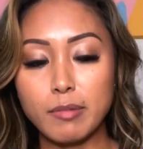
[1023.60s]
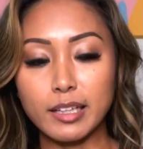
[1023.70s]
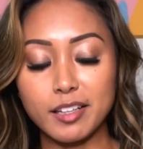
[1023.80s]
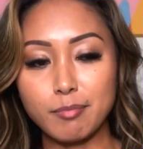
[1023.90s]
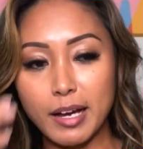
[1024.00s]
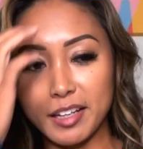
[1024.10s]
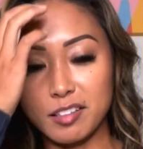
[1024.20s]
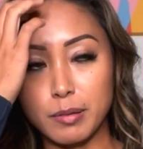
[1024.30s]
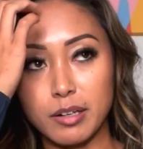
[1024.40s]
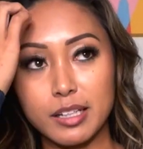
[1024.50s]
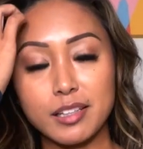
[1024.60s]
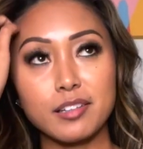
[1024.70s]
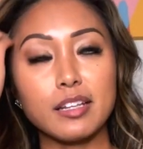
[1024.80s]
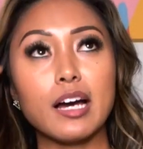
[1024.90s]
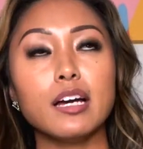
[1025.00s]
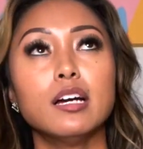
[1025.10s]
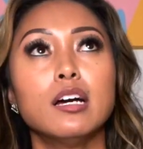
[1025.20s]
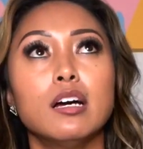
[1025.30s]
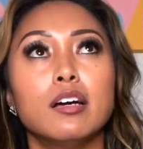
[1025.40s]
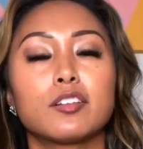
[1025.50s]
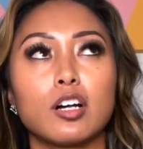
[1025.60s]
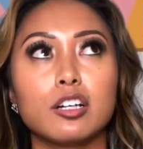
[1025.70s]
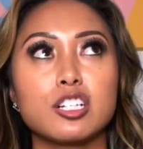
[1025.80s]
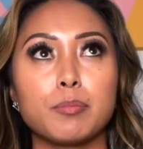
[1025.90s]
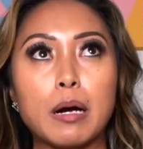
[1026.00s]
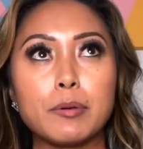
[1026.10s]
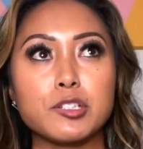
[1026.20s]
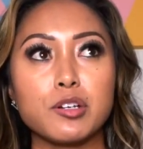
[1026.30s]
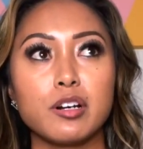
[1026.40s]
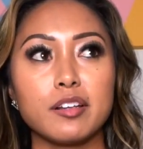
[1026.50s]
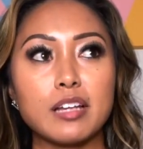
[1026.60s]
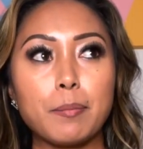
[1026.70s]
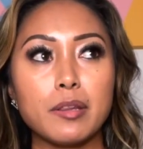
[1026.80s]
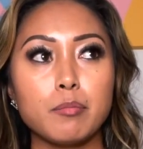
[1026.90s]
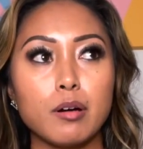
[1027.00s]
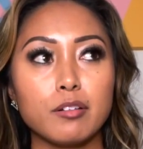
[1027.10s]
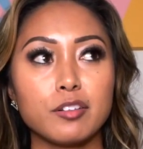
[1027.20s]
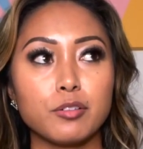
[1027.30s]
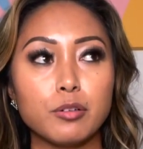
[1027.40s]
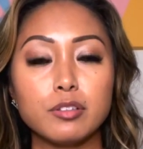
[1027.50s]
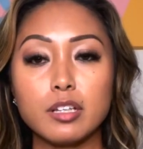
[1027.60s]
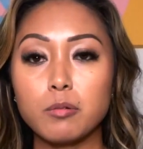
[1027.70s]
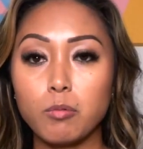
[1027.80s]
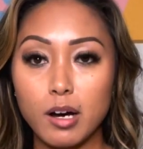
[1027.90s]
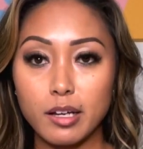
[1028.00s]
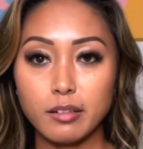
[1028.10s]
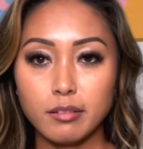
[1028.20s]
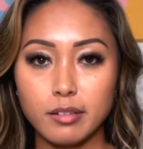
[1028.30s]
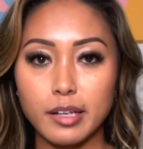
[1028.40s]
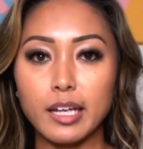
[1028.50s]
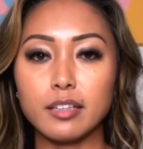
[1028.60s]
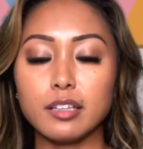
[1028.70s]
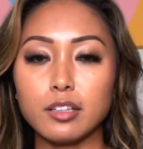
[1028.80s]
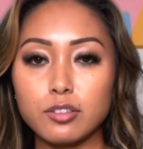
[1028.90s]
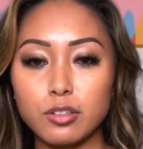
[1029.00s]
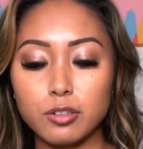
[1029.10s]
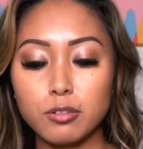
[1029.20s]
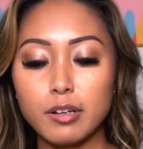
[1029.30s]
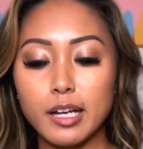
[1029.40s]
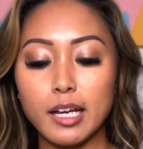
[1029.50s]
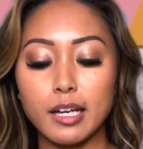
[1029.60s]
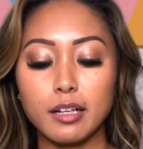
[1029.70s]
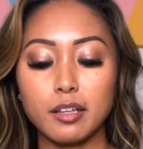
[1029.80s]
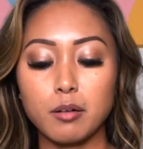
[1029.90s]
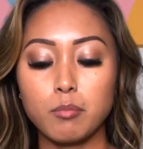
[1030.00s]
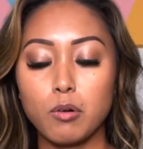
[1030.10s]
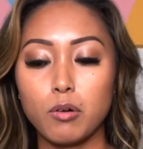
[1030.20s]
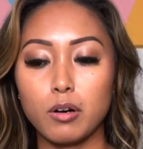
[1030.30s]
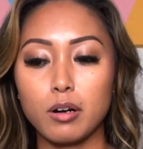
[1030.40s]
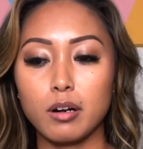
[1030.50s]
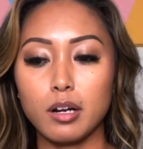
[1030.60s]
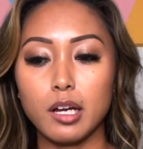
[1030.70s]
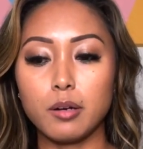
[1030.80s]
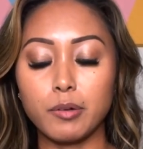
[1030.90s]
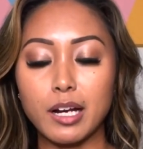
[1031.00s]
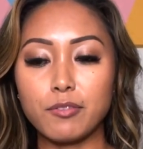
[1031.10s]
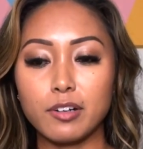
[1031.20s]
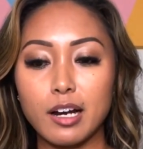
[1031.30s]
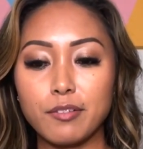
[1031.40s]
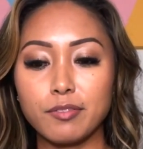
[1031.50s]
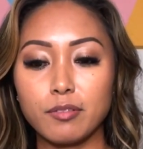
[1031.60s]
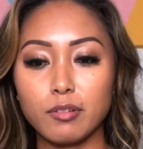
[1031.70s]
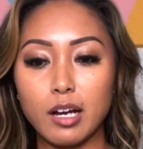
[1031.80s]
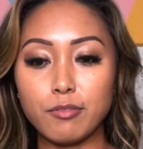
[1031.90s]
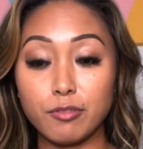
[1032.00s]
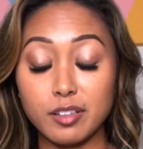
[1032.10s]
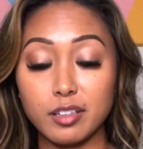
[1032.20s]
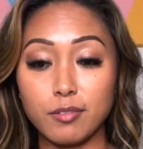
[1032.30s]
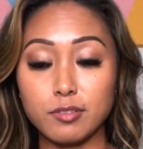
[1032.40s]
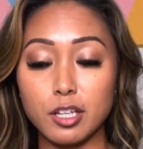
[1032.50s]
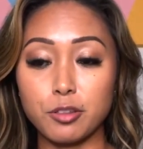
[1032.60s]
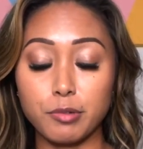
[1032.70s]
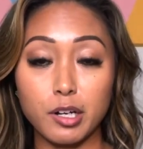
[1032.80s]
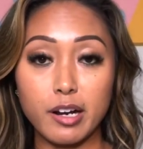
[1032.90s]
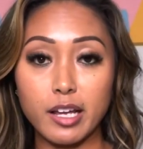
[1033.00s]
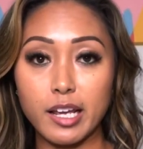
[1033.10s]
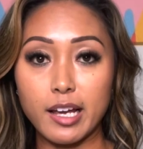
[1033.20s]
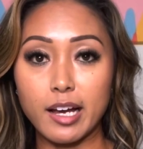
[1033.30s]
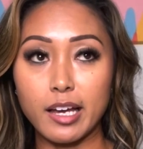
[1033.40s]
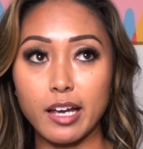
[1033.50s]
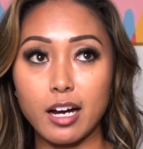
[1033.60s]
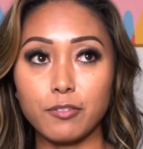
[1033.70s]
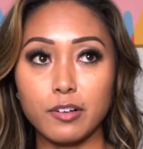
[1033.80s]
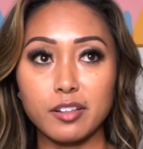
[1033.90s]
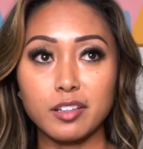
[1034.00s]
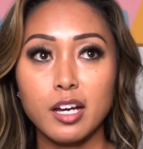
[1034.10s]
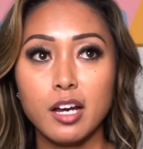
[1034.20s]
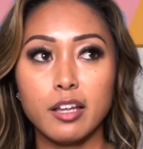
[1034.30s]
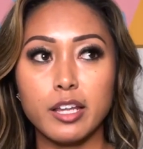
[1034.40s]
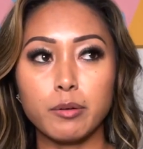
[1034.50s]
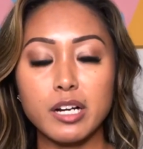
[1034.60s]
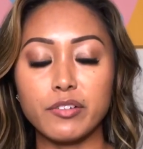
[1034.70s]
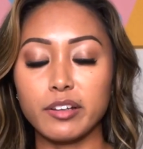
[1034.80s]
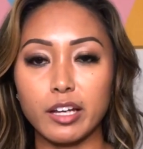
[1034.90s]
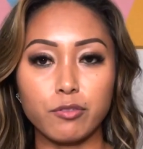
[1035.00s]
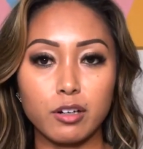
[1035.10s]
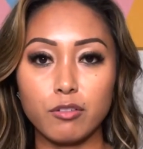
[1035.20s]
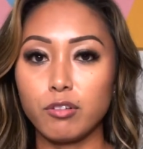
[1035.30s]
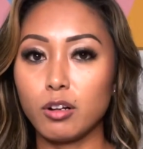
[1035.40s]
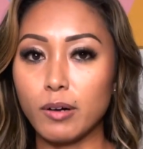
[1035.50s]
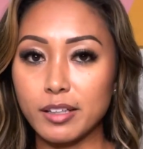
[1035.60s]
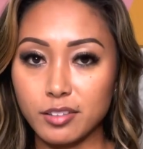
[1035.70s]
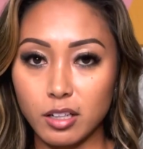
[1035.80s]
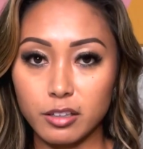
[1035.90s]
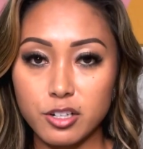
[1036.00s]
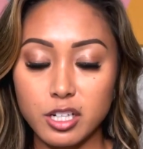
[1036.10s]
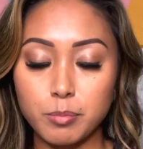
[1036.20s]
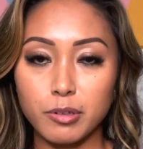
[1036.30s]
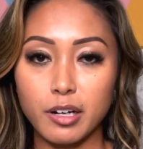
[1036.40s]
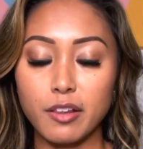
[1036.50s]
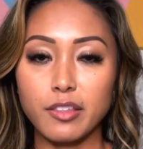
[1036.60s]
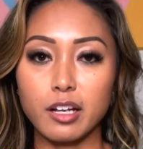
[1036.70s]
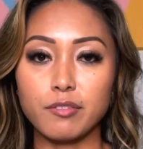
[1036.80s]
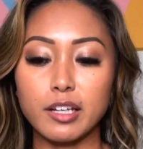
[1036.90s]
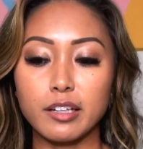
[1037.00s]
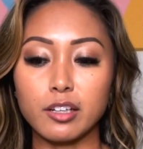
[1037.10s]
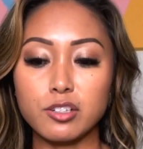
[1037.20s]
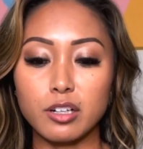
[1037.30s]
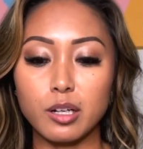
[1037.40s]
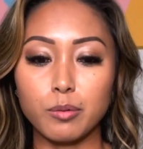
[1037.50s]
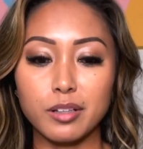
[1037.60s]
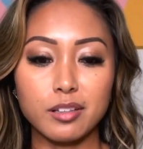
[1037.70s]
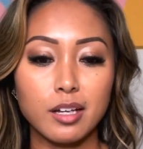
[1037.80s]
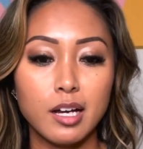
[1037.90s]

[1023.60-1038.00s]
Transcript: at least my experience, that scholarship opportunities happen the most through D1 and D2, whenever I've received D3 or NAIA offers, they were never like for a full ride scholarship or anything of that nature. It was